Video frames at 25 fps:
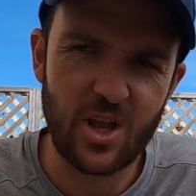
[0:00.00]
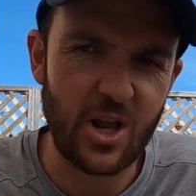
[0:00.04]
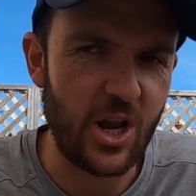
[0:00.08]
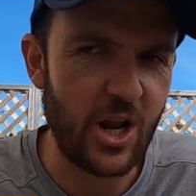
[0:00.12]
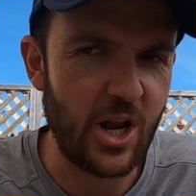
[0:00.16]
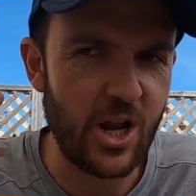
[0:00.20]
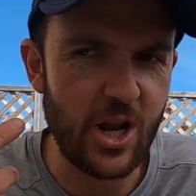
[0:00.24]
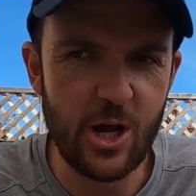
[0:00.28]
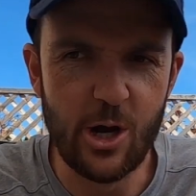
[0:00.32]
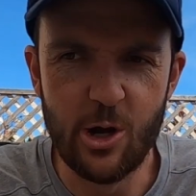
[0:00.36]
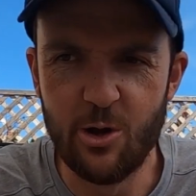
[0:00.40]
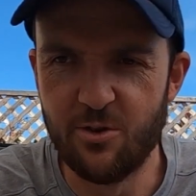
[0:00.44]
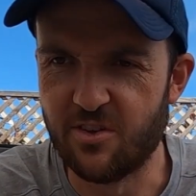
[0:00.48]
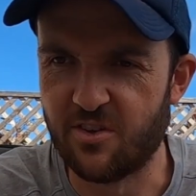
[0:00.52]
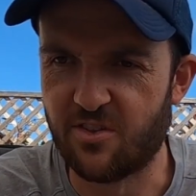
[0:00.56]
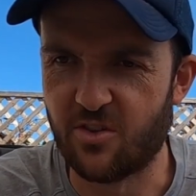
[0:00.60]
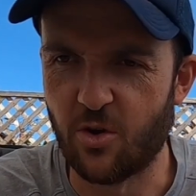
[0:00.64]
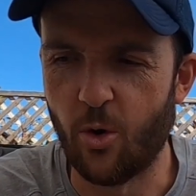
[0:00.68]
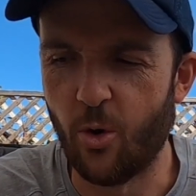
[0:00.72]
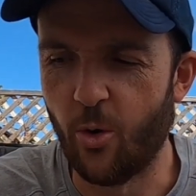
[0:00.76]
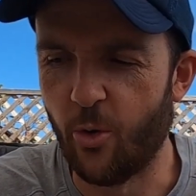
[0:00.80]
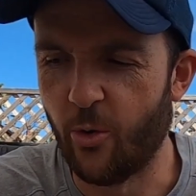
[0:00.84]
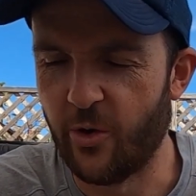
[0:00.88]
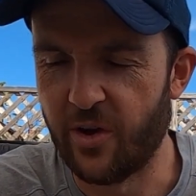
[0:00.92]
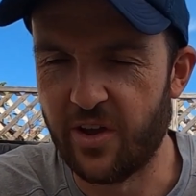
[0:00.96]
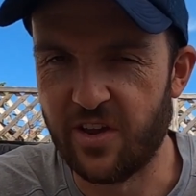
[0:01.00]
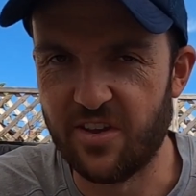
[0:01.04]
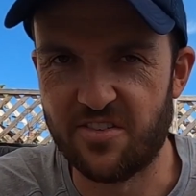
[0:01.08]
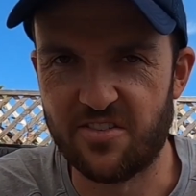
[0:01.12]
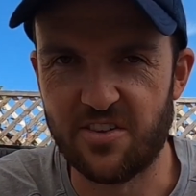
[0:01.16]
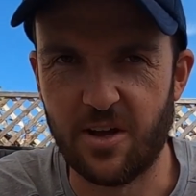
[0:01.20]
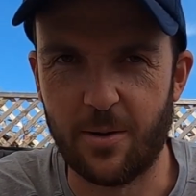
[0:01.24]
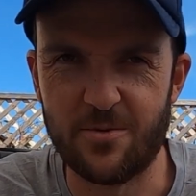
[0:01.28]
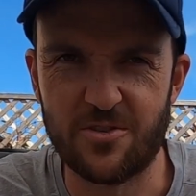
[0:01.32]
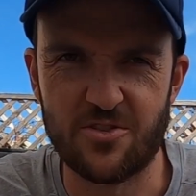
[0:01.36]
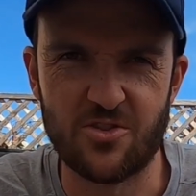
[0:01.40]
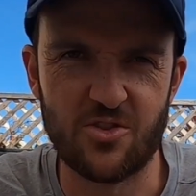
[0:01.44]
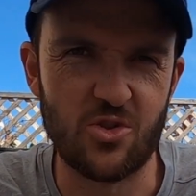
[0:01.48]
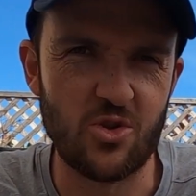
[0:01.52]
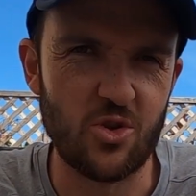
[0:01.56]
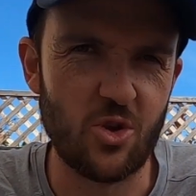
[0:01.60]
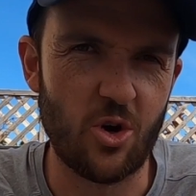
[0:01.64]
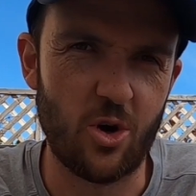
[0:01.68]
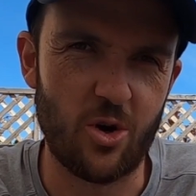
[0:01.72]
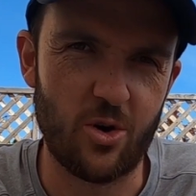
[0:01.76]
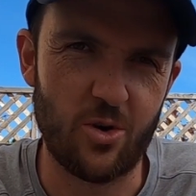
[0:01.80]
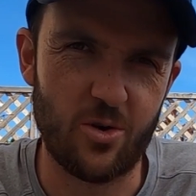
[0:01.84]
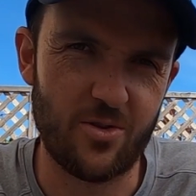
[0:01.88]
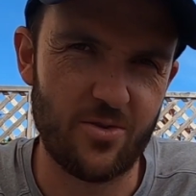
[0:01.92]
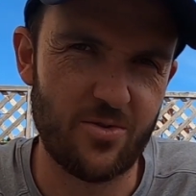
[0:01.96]
Loads of toys I'm just
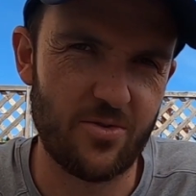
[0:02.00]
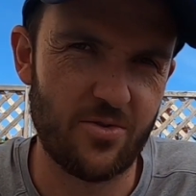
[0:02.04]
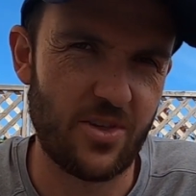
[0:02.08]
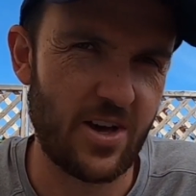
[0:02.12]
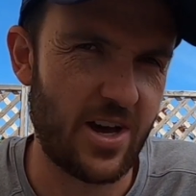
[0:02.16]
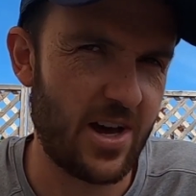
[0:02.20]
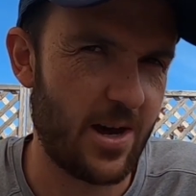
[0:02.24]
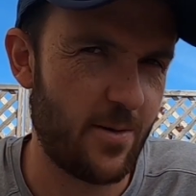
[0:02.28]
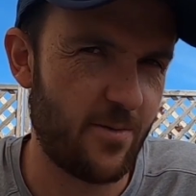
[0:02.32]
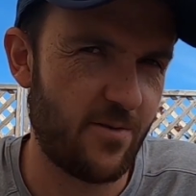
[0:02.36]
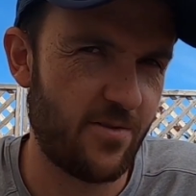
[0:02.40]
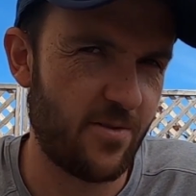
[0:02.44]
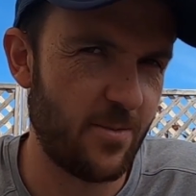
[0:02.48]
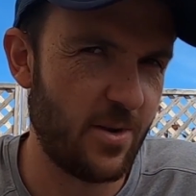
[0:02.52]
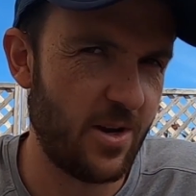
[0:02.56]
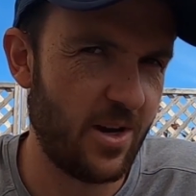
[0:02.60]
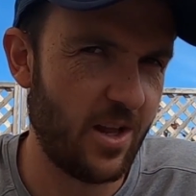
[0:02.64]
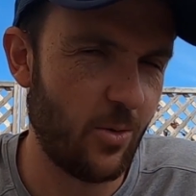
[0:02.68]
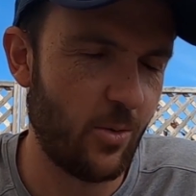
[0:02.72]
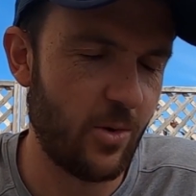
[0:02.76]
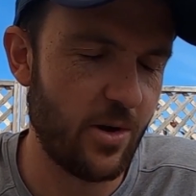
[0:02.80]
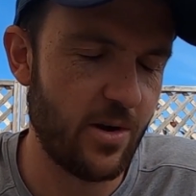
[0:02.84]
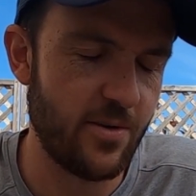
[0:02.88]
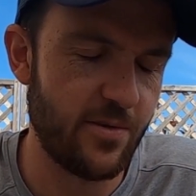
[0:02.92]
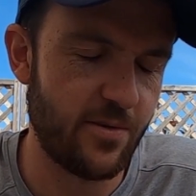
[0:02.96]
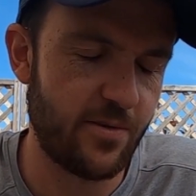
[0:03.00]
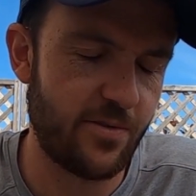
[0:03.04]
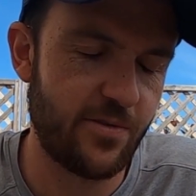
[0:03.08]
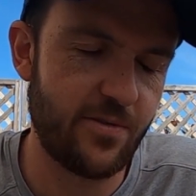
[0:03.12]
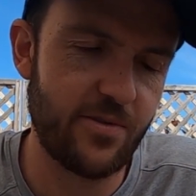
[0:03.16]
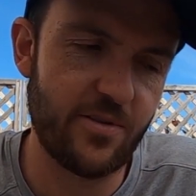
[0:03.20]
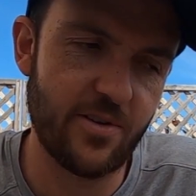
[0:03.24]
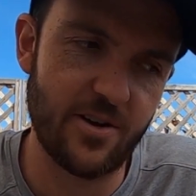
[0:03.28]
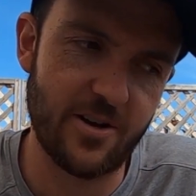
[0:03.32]
not that familiar with.